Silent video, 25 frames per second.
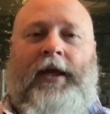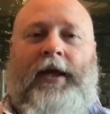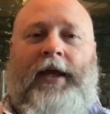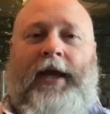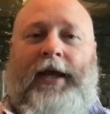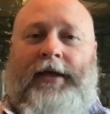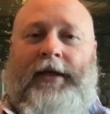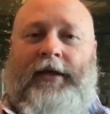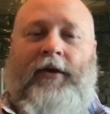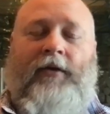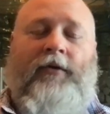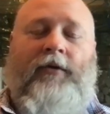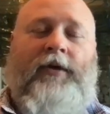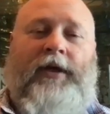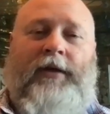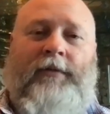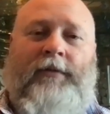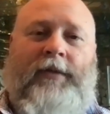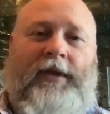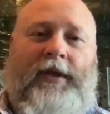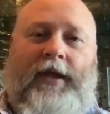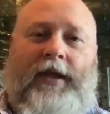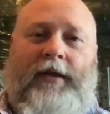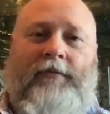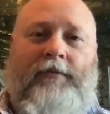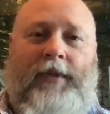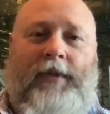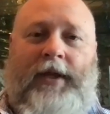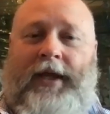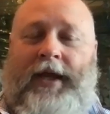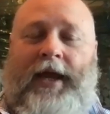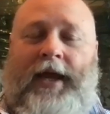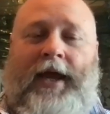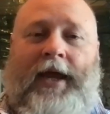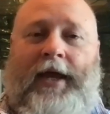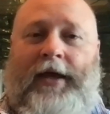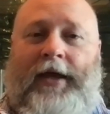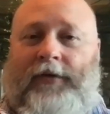And don't give me that
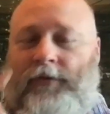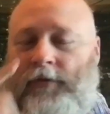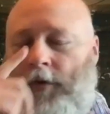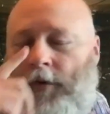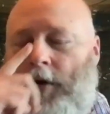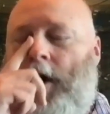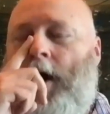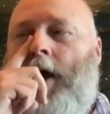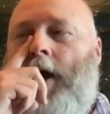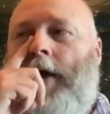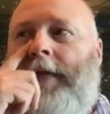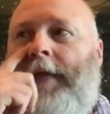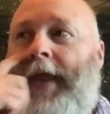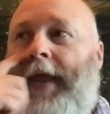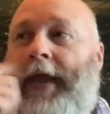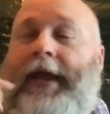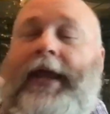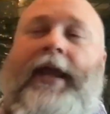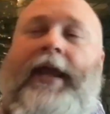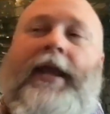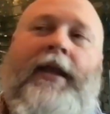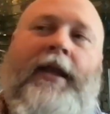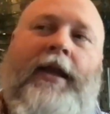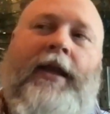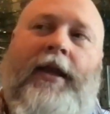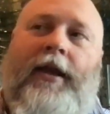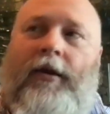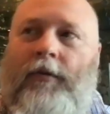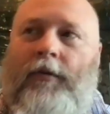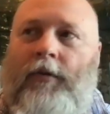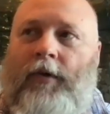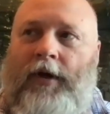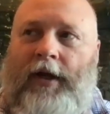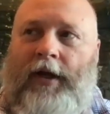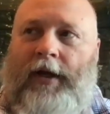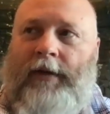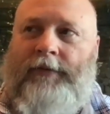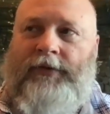BS. Well, they can hear
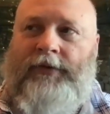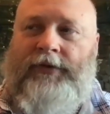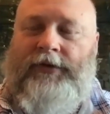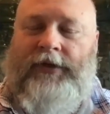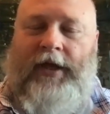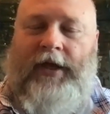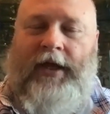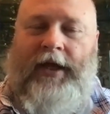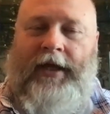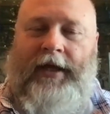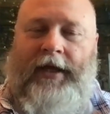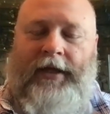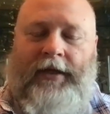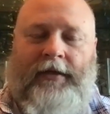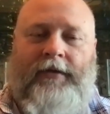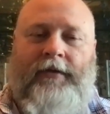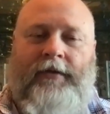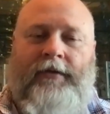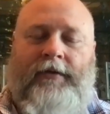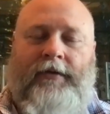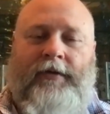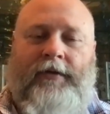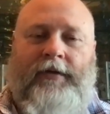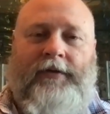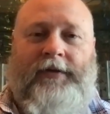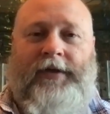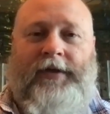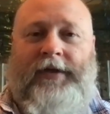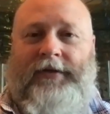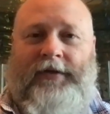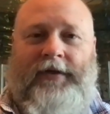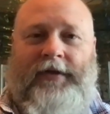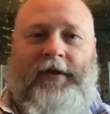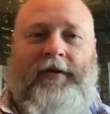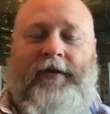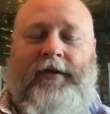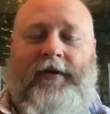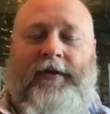what I'm saying. Because
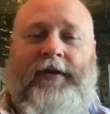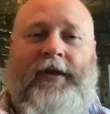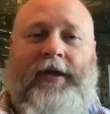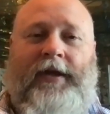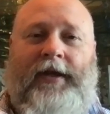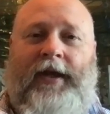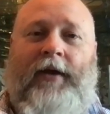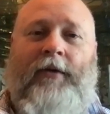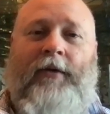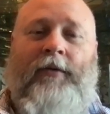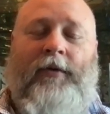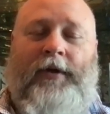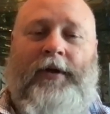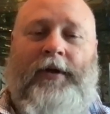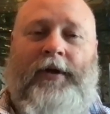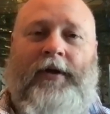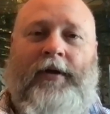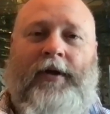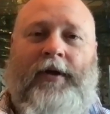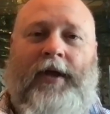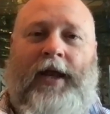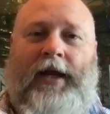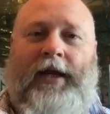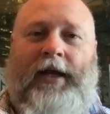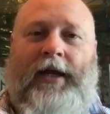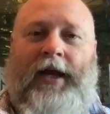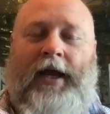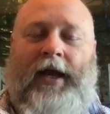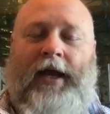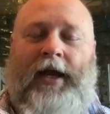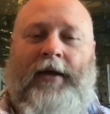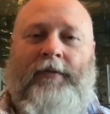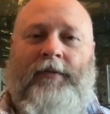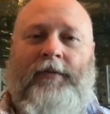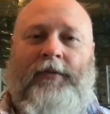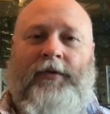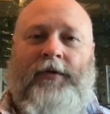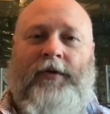that's the other thing I will hear a lot of
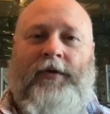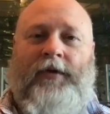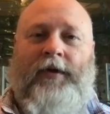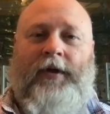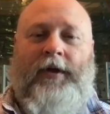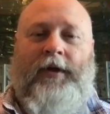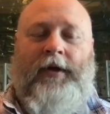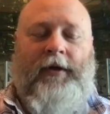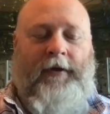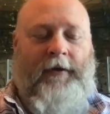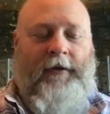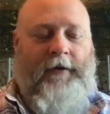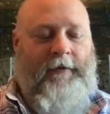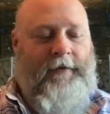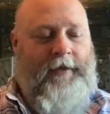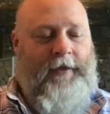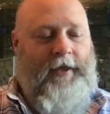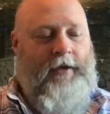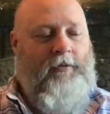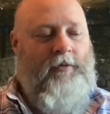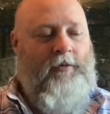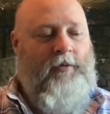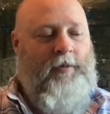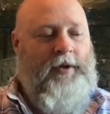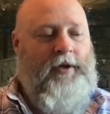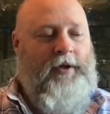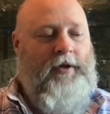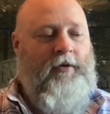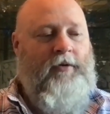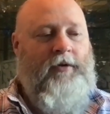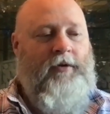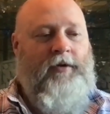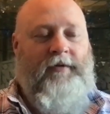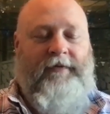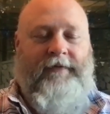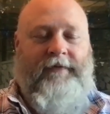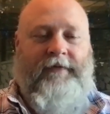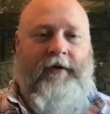times. They will be
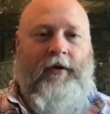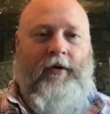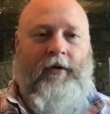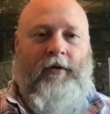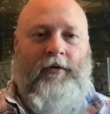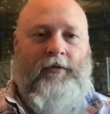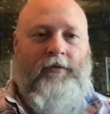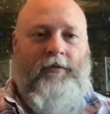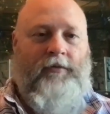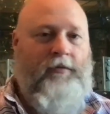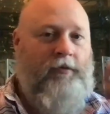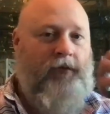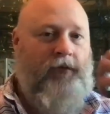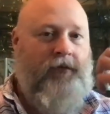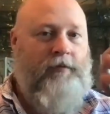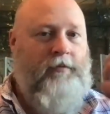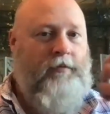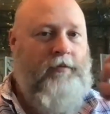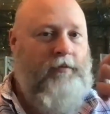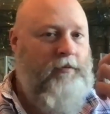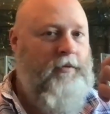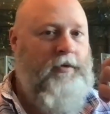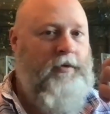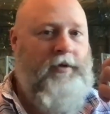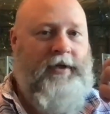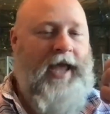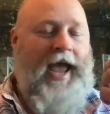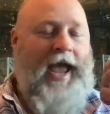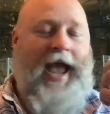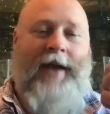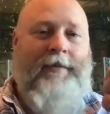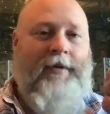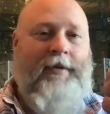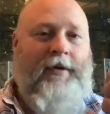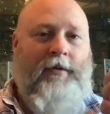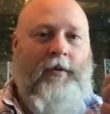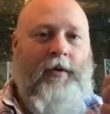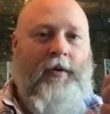on the phone,
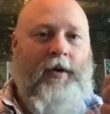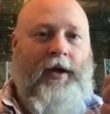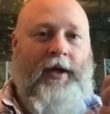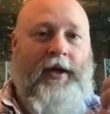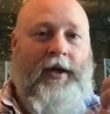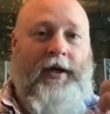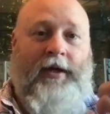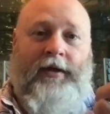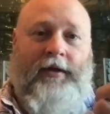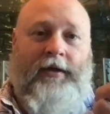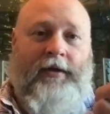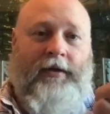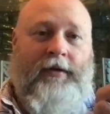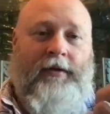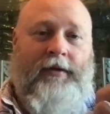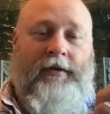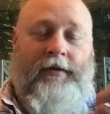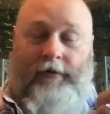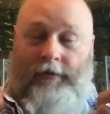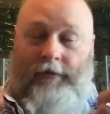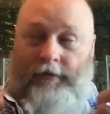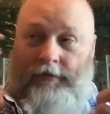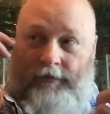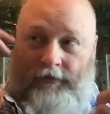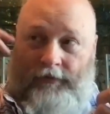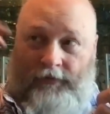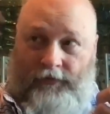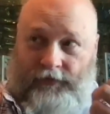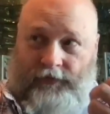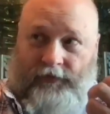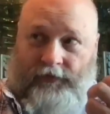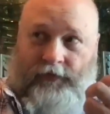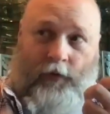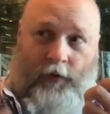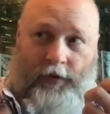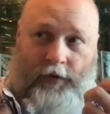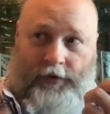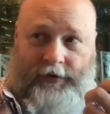gabbing away,
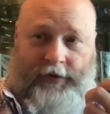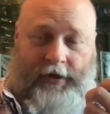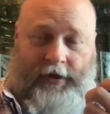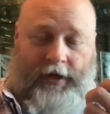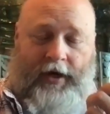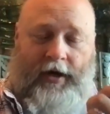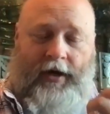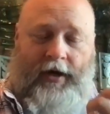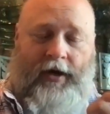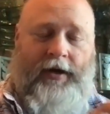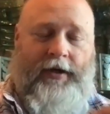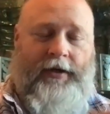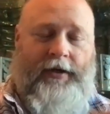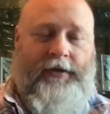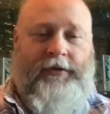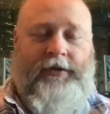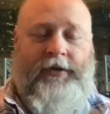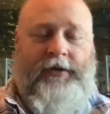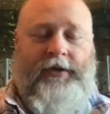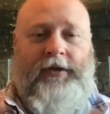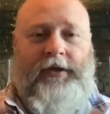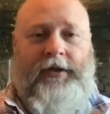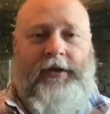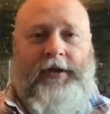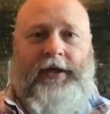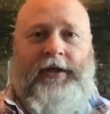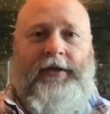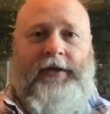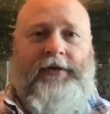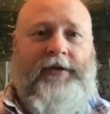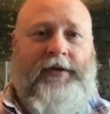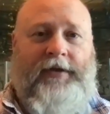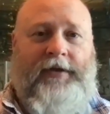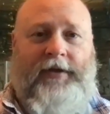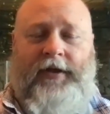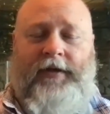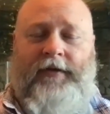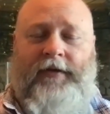voice carries, kids
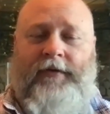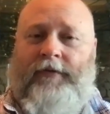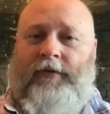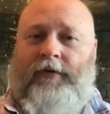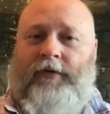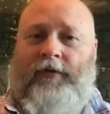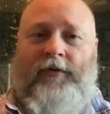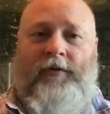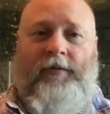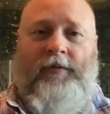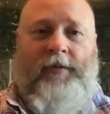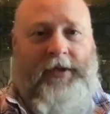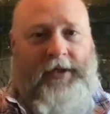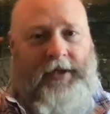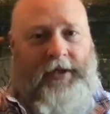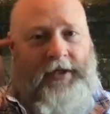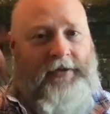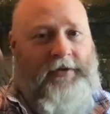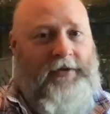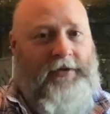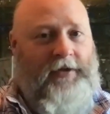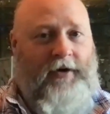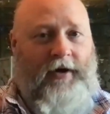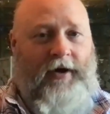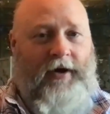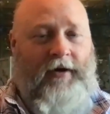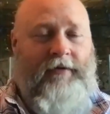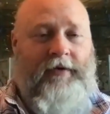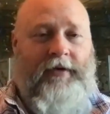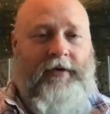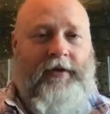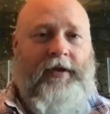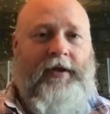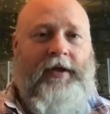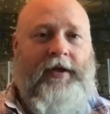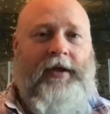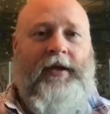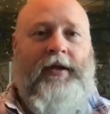in the other room, but kids hear
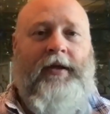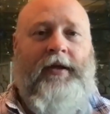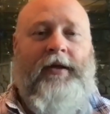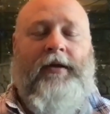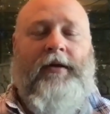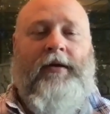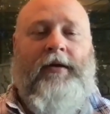everything.